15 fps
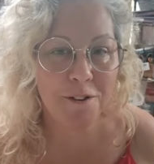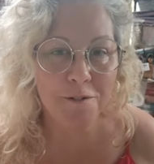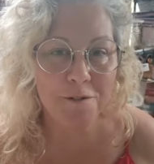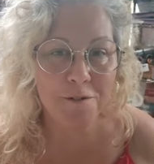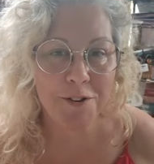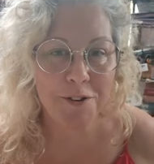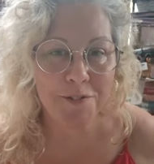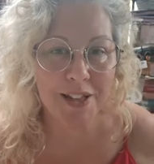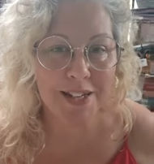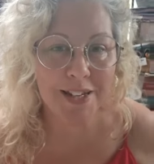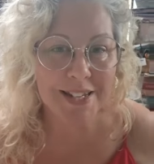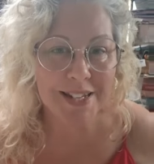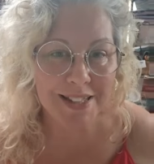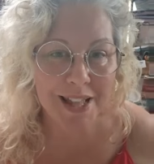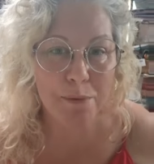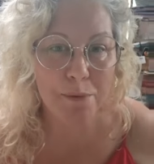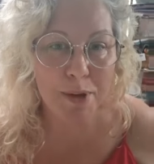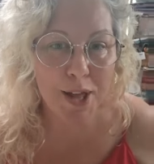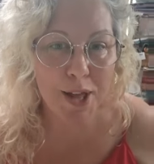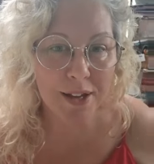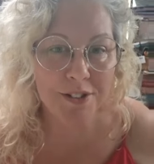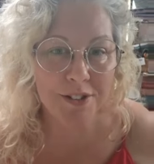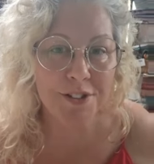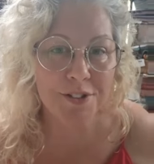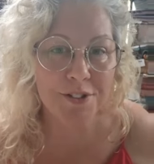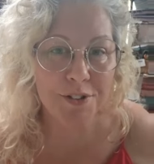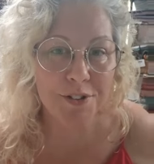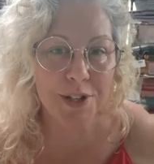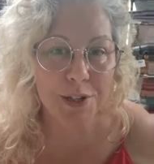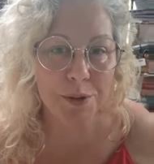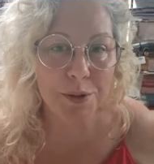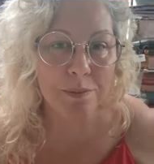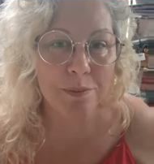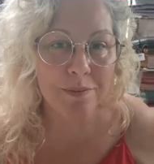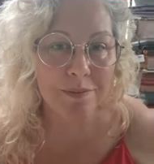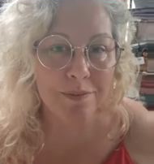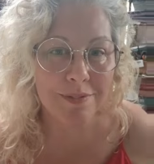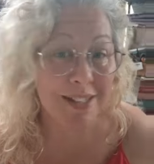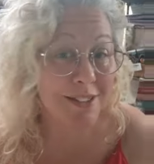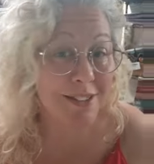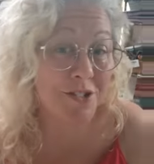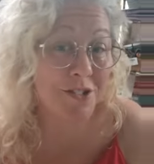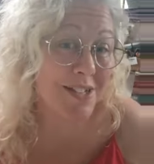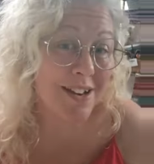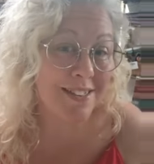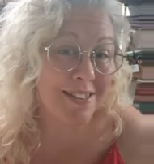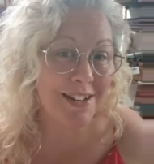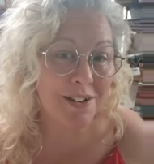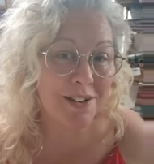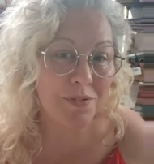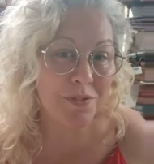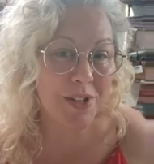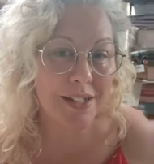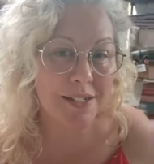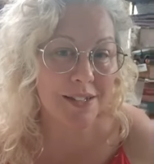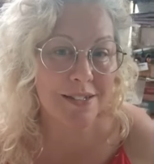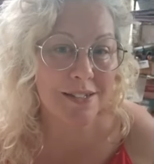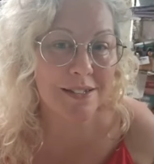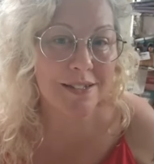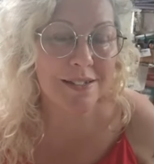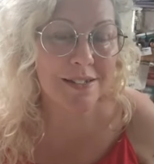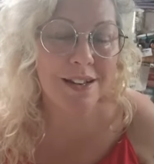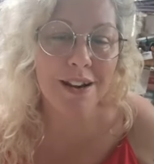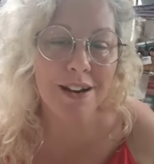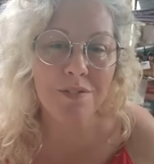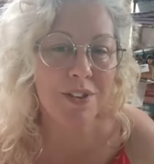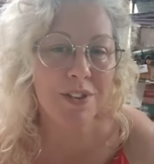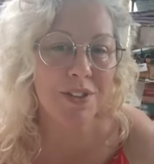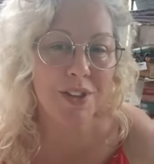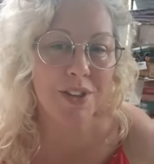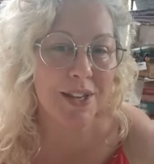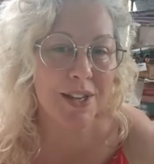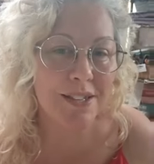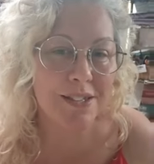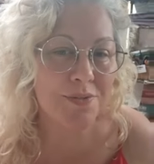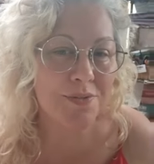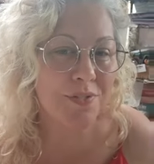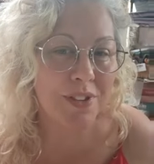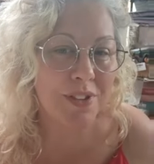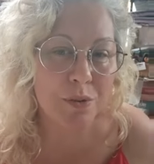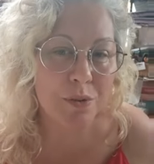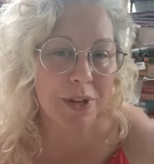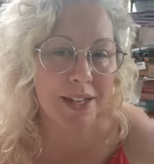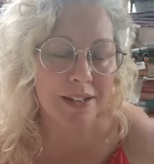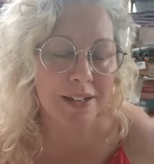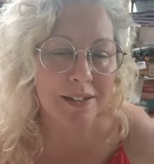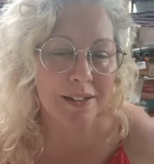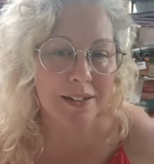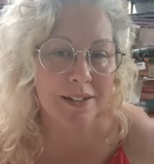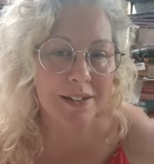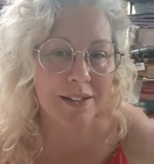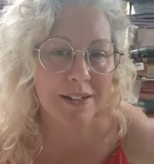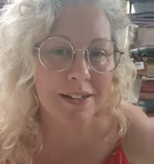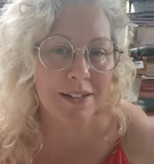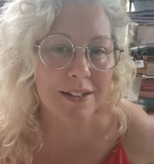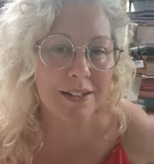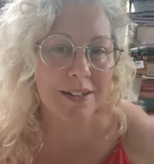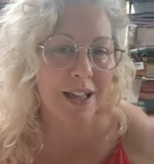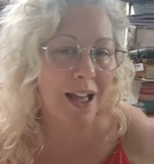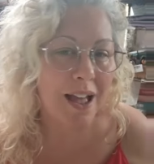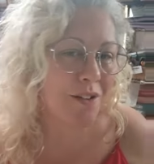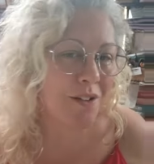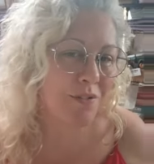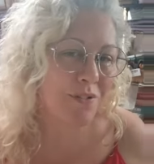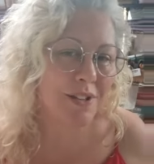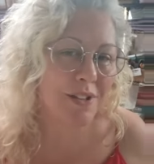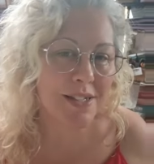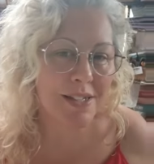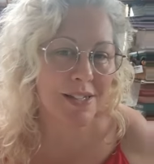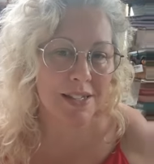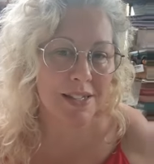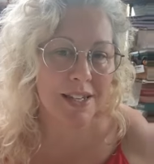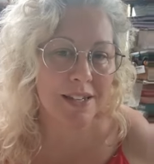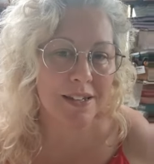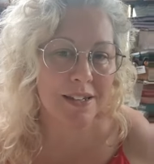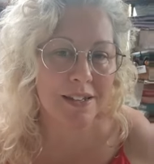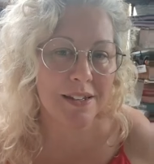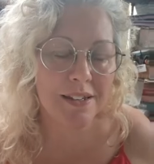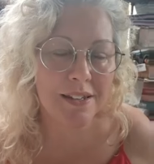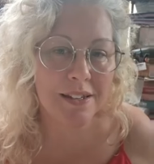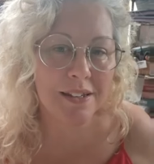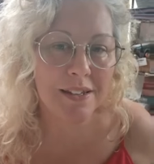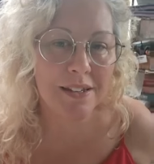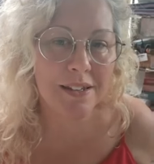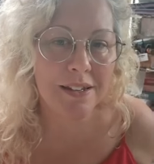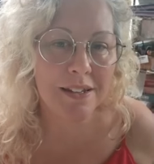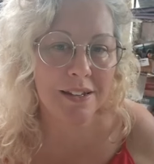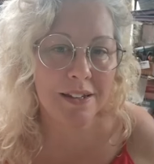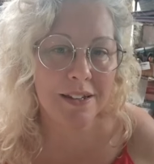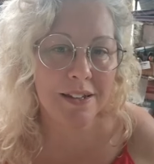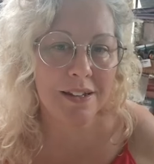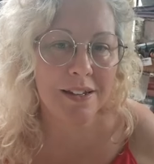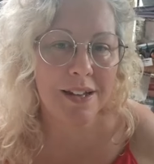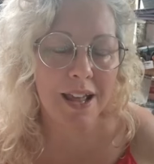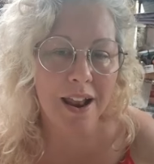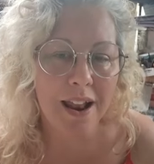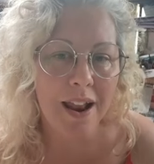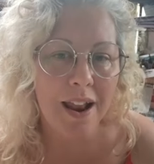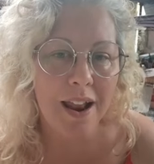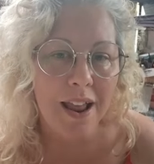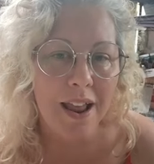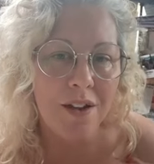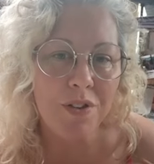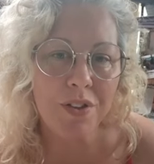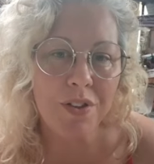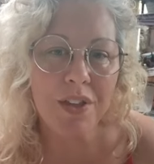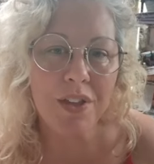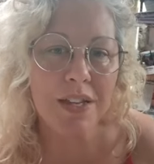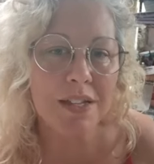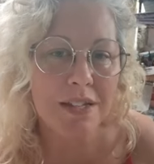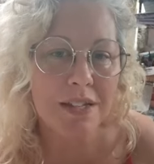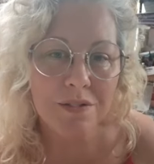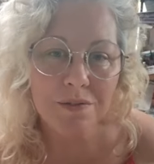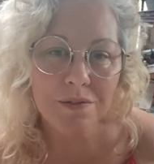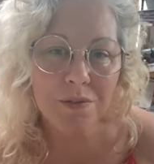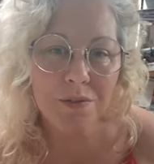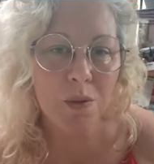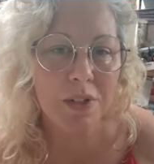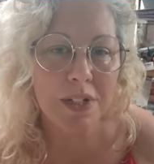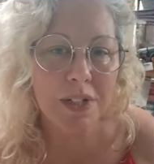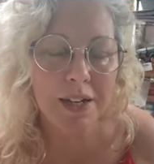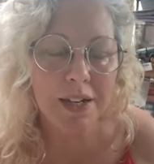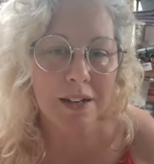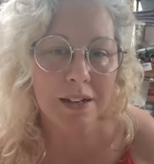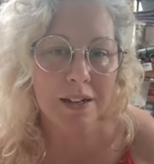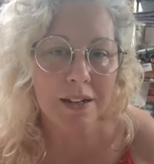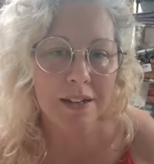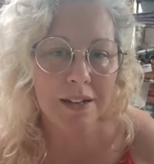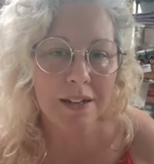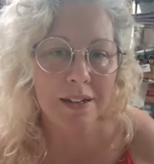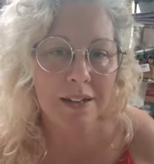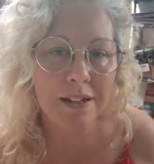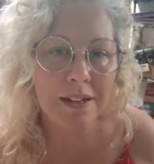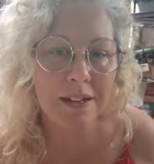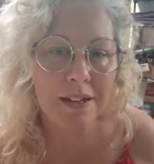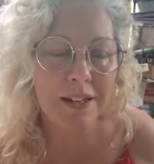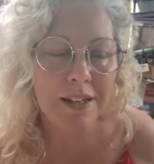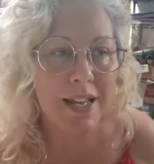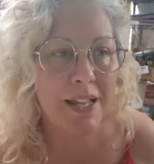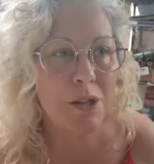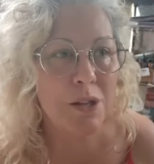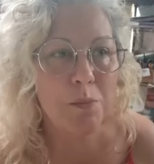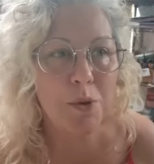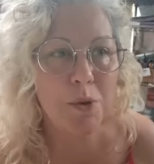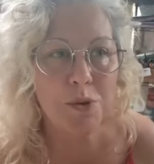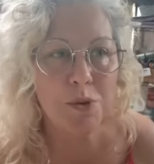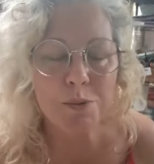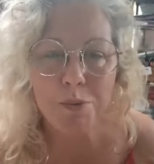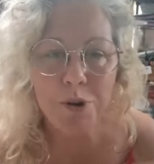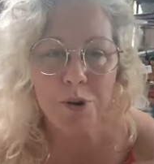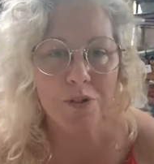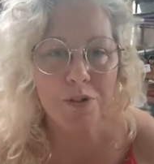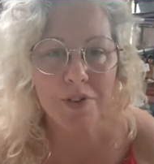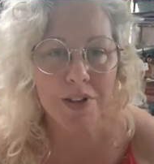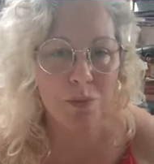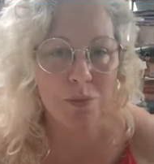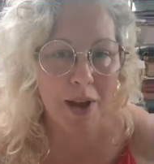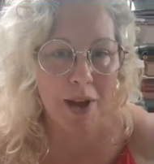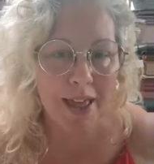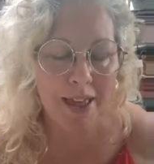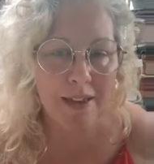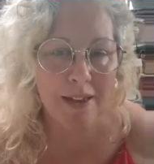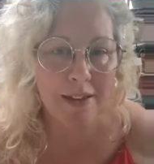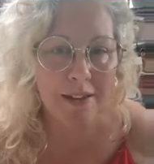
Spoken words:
reflecting that back to you, that there's nothing to fix, that everything is flowing effortlessly, that everything is unfolding in the most perfect way,